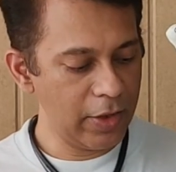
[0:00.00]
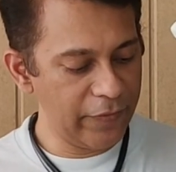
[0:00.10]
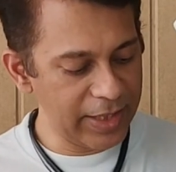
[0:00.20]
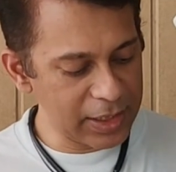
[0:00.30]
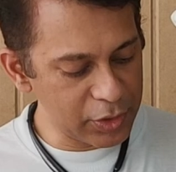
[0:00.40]

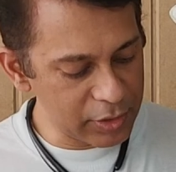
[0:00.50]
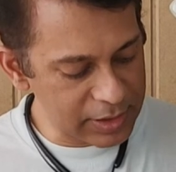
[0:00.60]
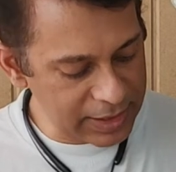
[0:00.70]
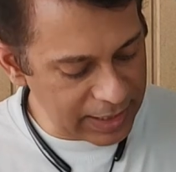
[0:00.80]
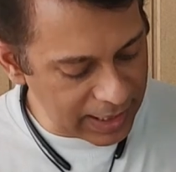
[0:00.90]
If in case you
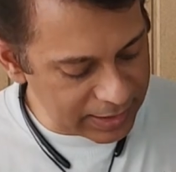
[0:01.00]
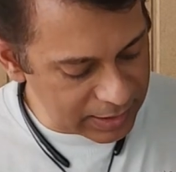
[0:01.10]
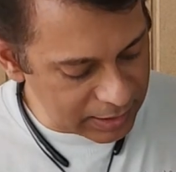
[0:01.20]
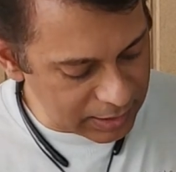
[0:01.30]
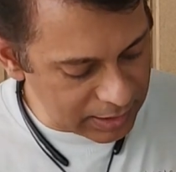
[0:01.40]
see at
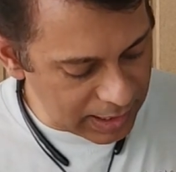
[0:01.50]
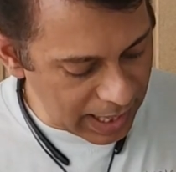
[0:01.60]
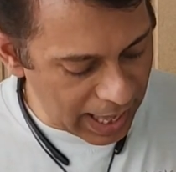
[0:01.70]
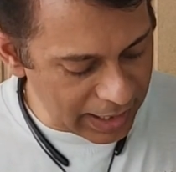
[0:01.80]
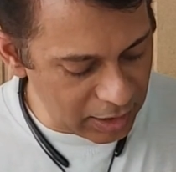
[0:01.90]
the
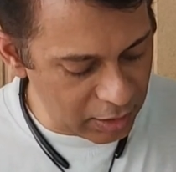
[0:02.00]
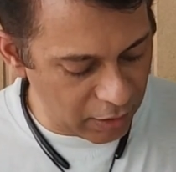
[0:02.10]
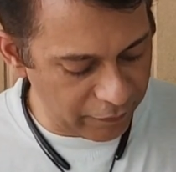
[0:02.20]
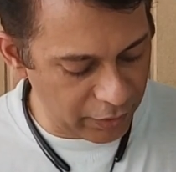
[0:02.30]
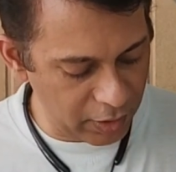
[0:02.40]

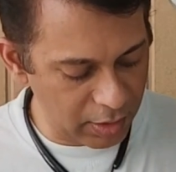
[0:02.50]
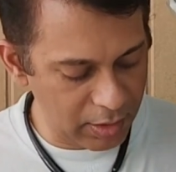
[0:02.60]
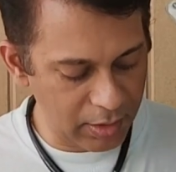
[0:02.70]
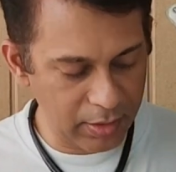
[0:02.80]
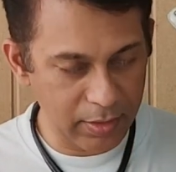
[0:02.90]
angle of your